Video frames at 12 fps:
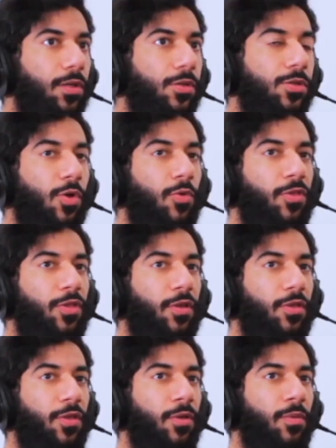So the
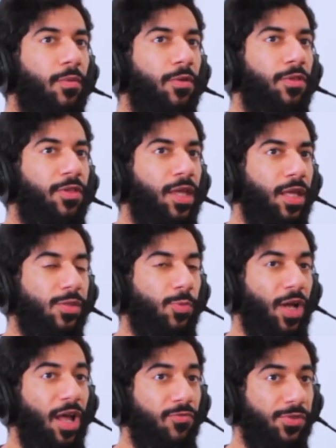the thing is,
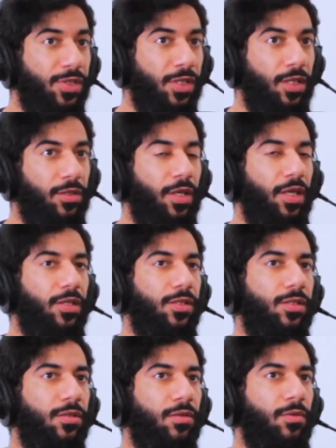what I've seen
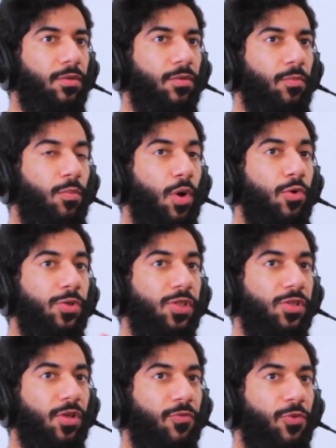is
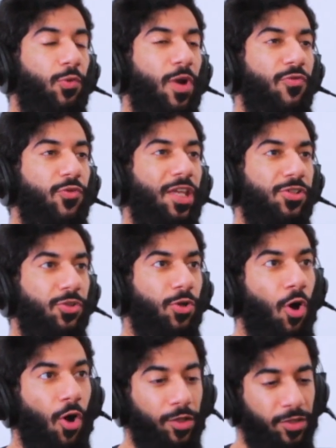most of the refutation
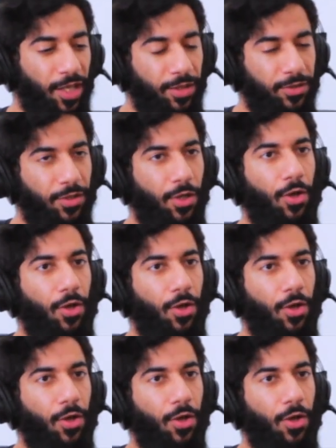content